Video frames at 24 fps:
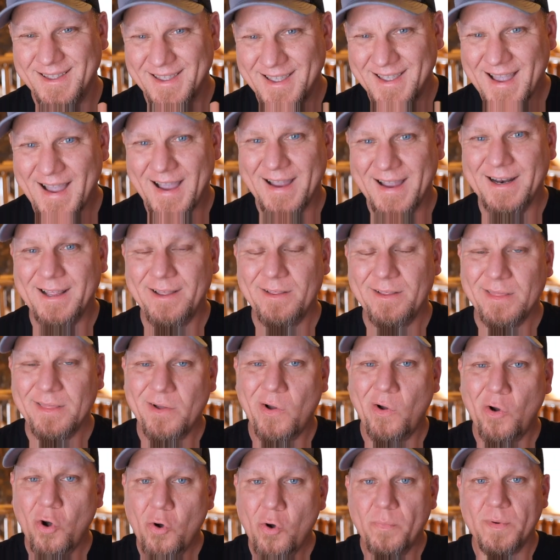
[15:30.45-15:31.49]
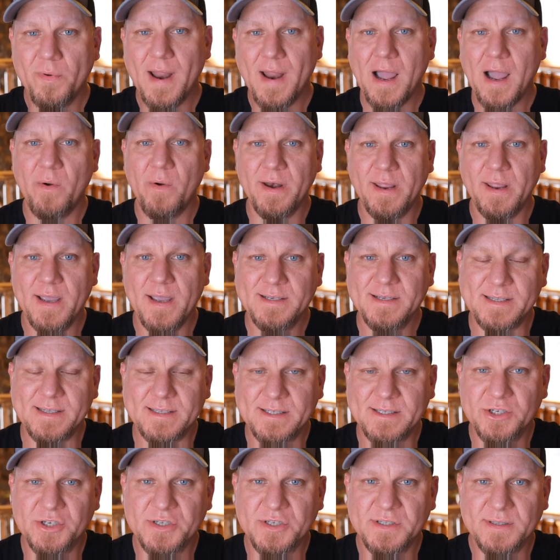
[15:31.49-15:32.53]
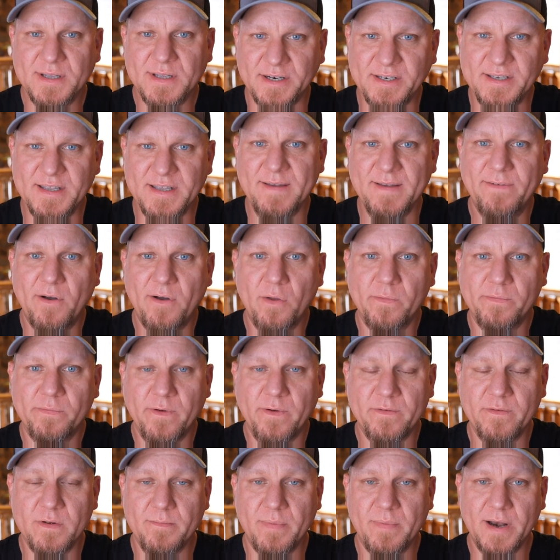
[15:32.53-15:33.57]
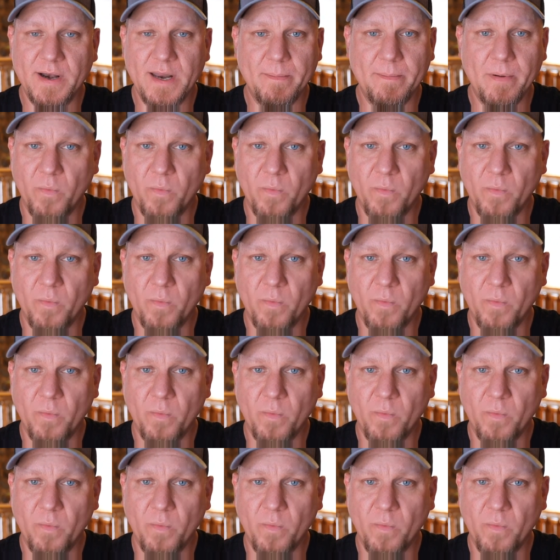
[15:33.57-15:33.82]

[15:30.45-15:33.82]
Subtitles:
Kind of hope nowadays that's just a default for everybody,